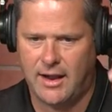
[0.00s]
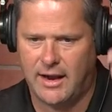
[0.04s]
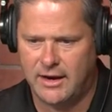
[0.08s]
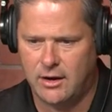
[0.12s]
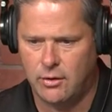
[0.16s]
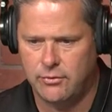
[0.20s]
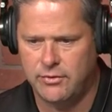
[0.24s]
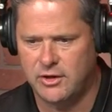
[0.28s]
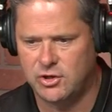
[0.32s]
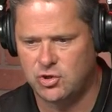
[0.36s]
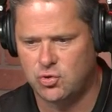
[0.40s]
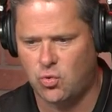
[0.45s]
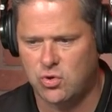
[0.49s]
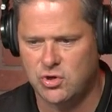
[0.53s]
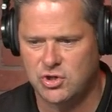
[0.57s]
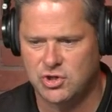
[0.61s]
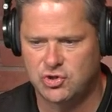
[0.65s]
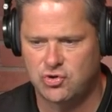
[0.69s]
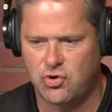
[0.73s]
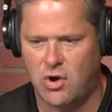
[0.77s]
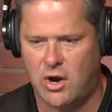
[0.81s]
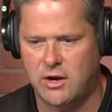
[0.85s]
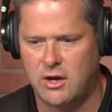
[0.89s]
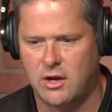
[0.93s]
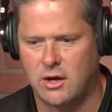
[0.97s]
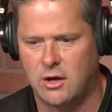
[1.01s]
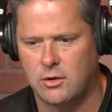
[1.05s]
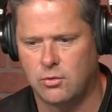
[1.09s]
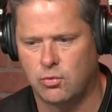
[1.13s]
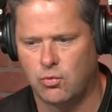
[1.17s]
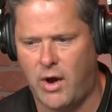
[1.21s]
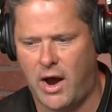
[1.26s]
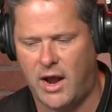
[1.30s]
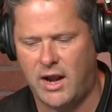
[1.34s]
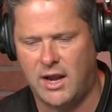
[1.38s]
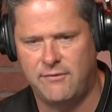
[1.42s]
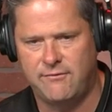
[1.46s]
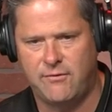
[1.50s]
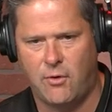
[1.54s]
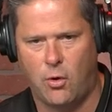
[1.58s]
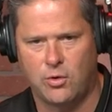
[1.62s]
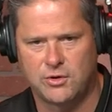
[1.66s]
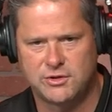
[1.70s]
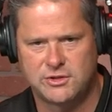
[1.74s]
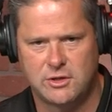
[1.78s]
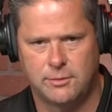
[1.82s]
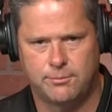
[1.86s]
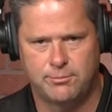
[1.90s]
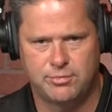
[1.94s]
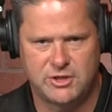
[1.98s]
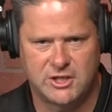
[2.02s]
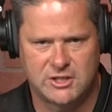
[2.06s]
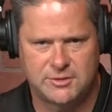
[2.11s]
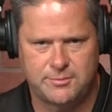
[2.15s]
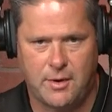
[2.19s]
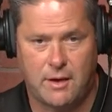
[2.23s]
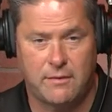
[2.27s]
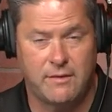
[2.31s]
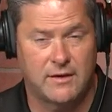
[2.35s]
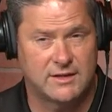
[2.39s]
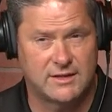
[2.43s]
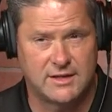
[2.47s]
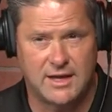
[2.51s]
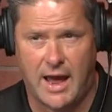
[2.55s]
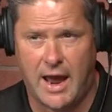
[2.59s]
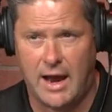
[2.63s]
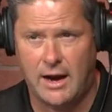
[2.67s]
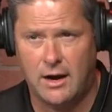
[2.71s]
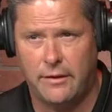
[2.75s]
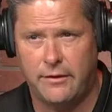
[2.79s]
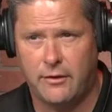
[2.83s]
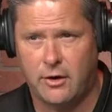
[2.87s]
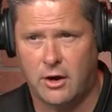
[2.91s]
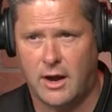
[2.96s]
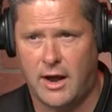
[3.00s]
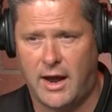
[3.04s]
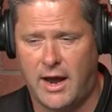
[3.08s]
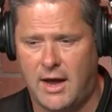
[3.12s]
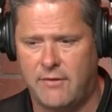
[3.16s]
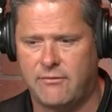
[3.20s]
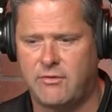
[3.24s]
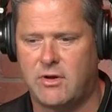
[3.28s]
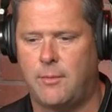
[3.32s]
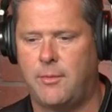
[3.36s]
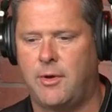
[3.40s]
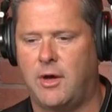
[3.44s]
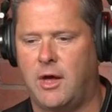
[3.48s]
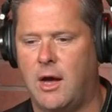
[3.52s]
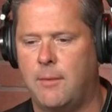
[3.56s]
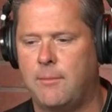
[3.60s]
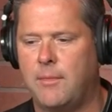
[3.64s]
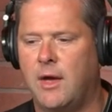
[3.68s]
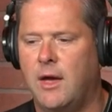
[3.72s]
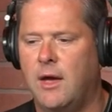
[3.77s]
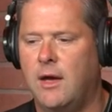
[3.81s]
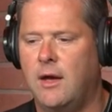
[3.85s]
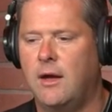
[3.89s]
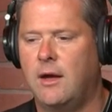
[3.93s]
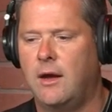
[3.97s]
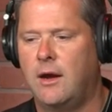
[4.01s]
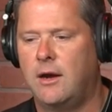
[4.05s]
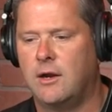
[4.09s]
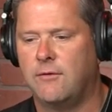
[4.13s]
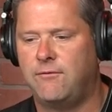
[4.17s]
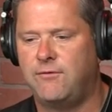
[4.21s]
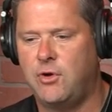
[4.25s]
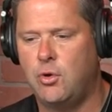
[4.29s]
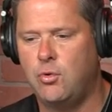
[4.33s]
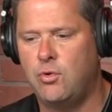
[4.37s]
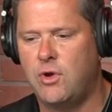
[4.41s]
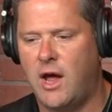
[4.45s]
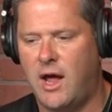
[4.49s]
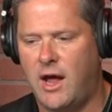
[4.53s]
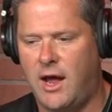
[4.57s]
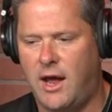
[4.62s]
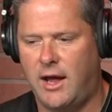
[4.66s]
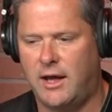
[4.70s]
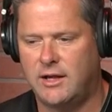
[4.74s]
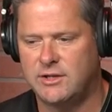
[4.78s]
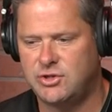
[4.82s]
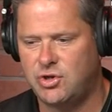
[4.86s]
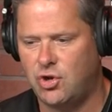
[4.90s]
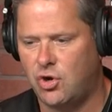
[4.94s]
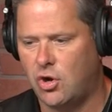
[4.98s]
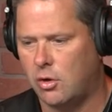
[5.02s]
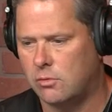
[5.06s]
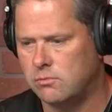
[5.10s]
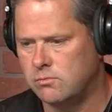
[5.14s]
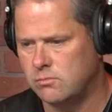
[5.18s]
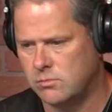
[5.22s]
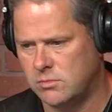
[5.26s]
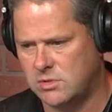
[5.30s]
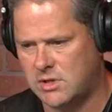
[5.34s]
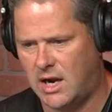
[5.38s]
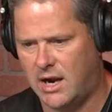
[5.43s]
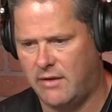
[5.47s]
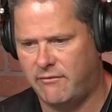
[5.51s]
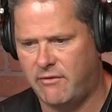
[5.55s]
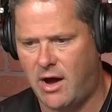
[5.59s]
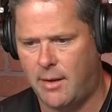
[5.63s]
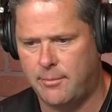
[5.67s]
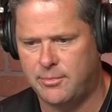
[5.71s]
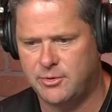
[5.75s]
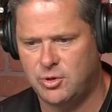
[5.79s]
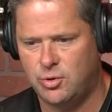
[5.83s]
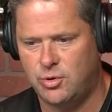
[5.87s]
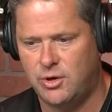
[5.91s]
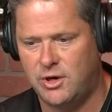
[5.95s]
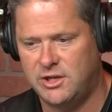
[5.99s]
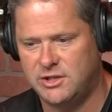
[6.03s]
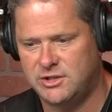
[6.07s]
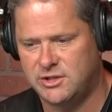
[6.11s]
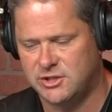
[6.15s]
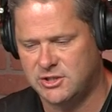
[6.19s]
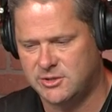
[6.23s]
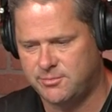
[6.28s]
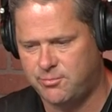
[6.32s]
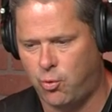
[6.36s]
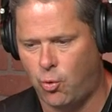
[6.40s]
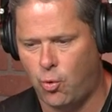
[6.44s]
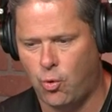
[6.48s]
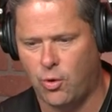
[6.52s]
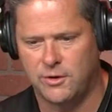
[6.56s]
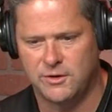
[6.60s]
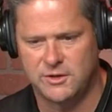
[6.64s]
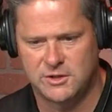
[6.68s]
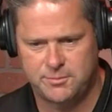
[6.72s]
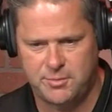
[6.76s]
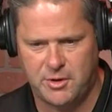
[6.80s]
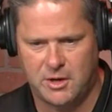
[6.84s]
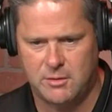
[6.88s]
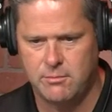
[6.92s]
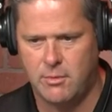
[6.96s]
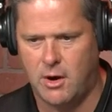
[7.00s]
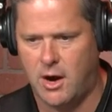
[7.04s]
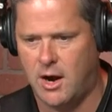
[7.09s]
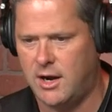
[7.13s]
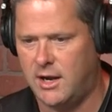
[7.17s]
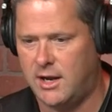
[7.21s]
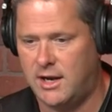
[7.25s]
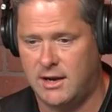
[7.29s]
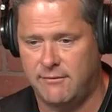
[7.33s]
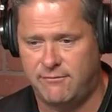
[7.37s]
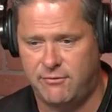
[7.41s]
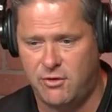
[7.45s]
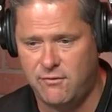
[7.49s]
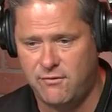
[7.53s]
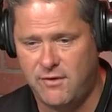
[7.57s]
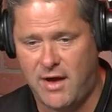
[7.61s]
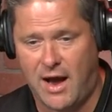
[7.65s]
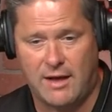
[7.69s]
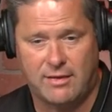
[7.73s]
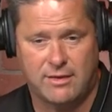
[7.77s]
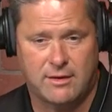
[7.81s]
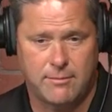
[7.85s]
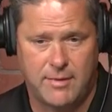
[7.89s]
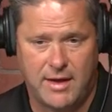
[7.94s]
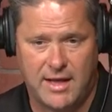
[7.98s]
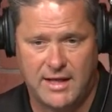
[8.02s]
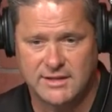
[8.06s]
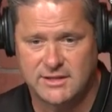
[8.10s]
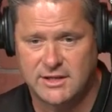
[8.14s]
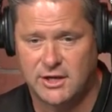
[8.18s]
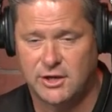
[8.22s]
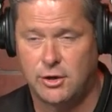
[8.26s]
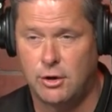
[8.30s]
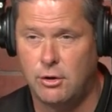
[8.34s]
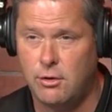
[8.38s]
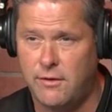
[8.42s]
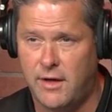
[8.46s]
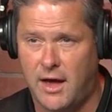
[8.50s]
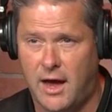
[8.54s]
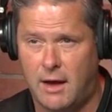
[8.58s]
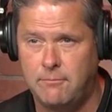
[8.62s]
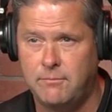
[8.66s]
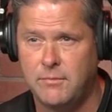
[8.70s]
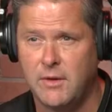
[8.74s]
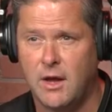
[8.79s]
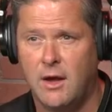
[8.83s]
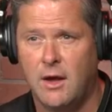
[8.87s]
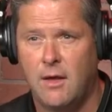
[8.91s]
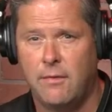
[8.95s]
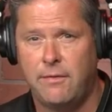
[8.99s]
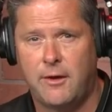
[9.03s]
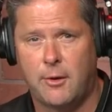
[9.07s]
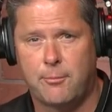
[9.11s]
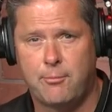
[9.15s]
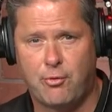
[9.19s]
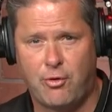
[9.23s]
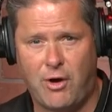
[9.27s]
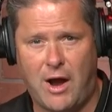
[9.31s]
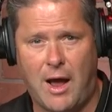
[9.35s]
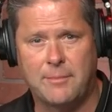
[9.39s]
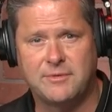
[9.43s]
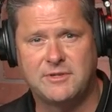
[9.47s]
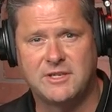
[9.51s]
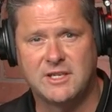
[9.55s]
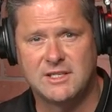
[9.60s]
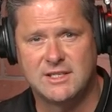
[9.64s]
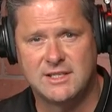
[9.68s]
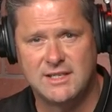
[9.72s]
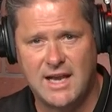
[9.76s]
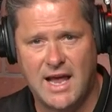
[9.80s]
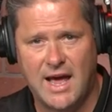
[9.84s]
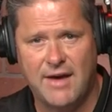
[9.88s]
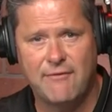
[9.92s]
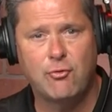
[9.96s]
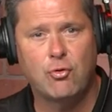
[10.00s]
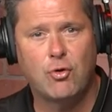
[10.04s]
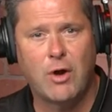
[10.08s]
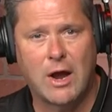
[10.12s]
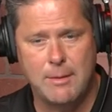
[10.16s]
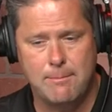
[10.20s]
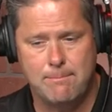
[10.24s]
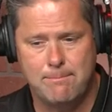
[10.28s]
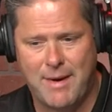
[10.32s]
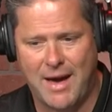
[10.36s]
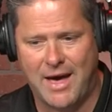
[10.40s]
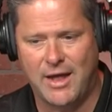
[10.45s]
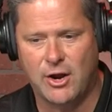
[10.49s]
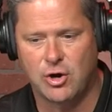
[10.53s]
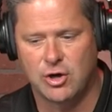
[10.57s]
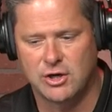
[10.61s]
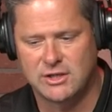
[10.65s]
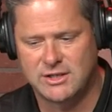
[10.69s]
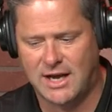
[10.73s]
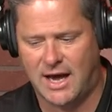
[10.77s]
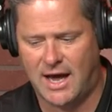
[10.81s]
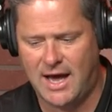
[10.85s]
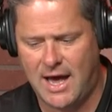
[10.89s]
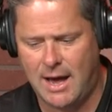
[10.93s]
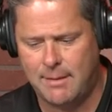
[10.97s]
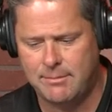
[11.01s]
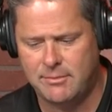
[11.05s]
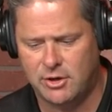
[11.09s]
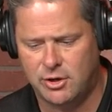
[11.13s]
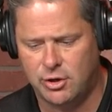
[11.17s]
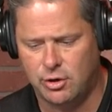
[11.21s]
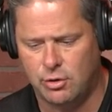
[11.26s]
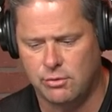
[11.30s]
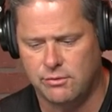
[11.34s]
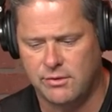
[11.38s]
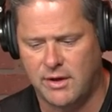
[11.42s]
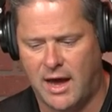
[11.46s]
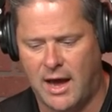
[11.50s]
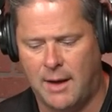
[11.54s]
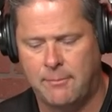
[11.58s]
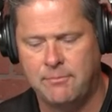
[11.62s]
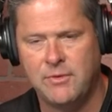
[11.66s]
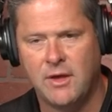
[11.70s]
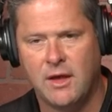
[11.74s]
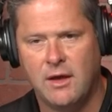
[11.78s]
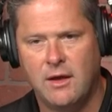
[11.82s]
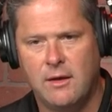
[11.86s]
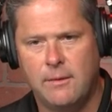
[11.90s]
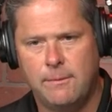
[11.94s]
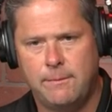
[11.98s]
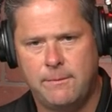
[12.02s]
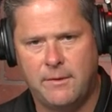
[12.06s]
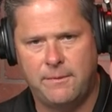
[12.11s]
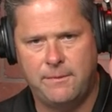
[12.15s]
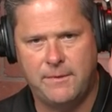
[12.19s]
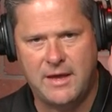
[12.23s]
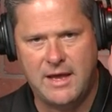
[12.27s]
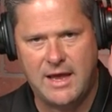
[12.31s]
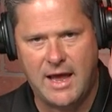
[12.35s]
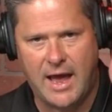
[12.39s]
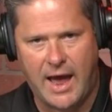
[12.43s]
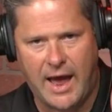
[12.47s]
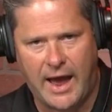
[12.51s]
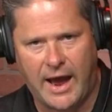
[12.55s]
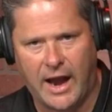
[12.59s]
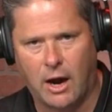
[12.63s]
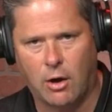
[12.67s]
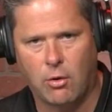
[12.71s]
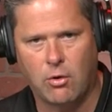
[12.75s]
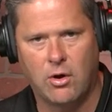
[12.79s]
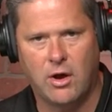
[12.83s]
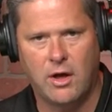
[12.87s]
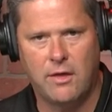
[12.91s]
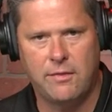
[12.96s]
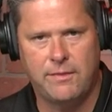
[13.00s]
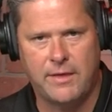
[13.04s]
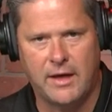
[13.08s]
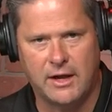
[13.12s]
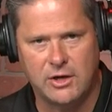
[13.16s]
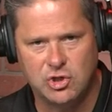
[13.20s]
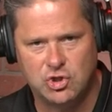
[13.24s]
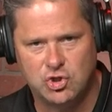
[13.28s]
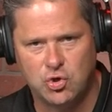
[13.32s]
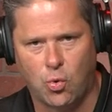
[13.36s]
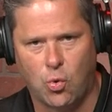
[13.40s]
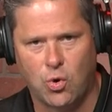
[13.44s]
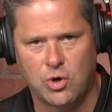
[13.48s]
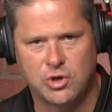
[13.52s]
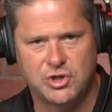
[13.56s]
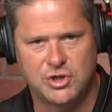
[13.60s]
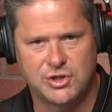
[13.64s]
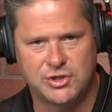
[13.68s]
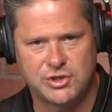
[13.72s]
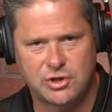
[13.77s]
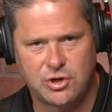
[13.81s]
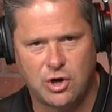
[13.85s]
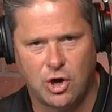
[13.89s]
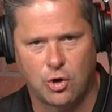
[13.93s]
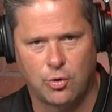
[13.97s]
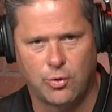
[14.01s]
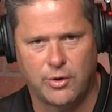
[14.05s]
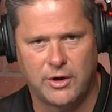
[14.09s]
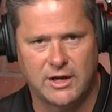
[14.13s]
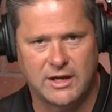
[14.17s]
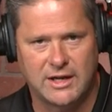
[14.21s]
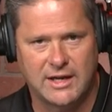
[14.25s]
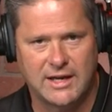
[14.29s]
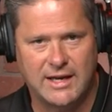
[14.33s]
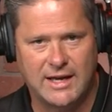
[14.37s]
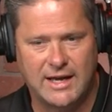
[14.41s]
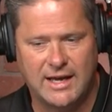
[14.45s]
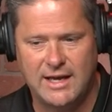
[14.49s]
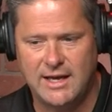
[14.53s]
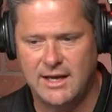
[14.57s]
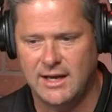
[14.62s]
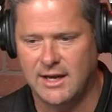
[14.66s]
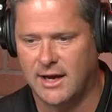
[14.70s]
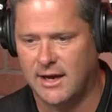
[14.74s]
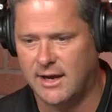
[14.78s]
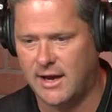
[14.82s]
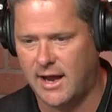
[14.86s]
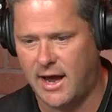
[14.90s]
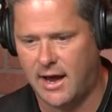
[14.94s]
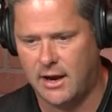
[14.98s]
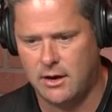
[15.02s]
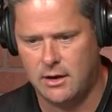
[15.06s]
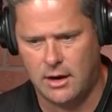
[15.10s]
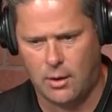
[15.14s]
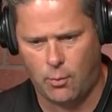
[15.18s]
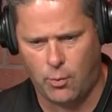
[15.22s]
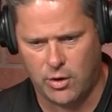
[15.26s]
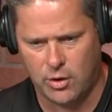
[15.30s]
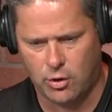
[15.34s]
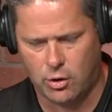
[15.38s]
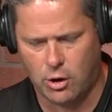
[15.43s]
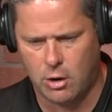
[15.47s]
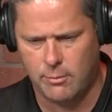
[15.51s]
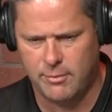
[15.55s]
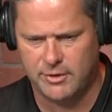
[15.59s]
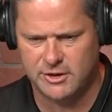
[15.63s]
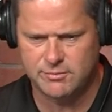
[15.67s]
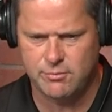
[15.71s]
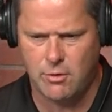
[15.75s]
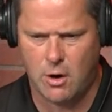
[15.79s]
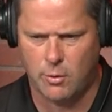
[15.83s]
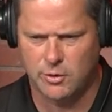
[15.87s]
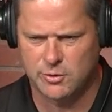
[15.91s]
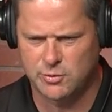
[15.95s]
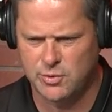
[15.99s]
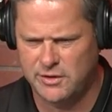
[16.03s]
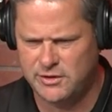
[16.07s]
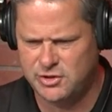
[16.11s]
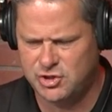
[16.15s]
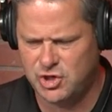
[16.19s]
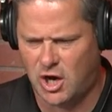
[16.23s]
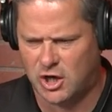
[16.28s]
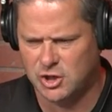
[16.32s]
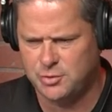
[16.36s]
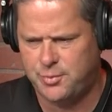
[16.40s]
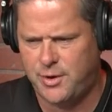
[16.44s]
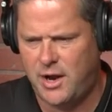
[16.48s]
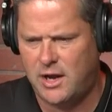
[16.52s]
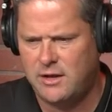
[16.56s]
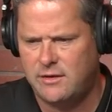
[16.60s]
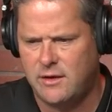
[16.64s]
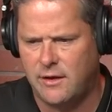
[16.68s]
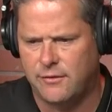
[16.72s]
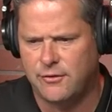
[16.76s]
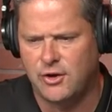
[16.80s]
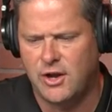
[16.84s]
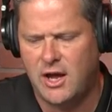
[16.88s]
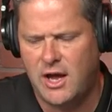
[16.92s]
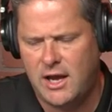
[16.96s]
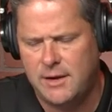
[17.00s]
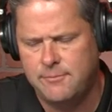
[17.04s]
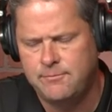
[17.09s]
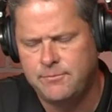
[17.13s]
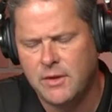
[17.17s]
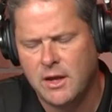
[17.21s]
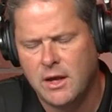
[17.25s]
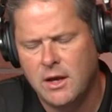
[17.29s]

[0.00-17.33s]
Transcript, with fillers: I know that Georgia's trying to rally folks to participate in this gala they're going to have coming up in a few days. You know, a lot of opportunities to support and spend money, and if you've got the means to do that, there perhaps is never a better time to do that than the era that Georgia's currently in. And when Kirby Smart was with Josh Pate the other day